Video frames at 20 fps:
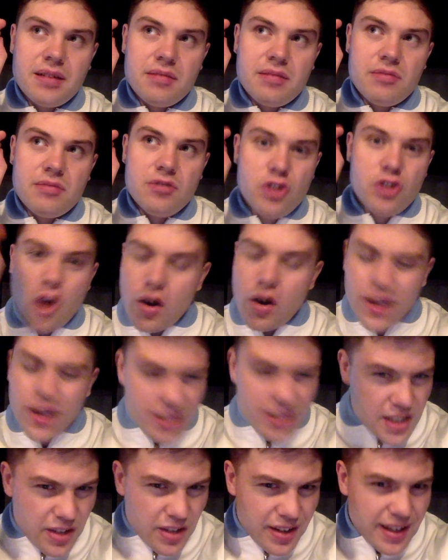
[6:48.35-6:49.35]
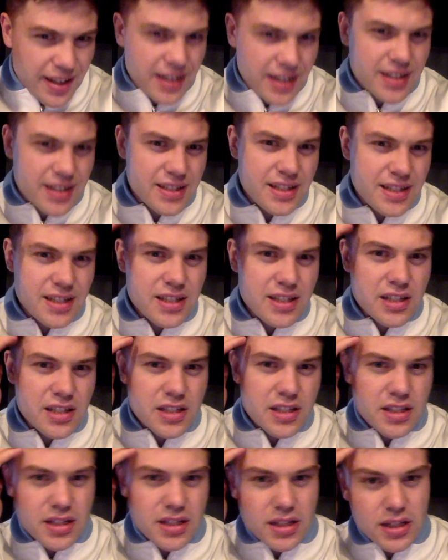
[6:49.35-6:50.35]
not necessarily
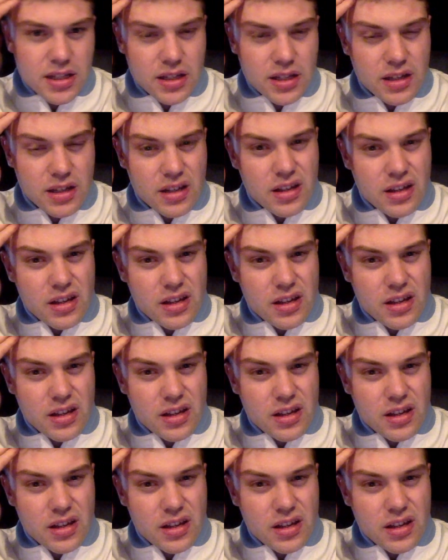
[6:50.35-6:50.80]
inconsistency,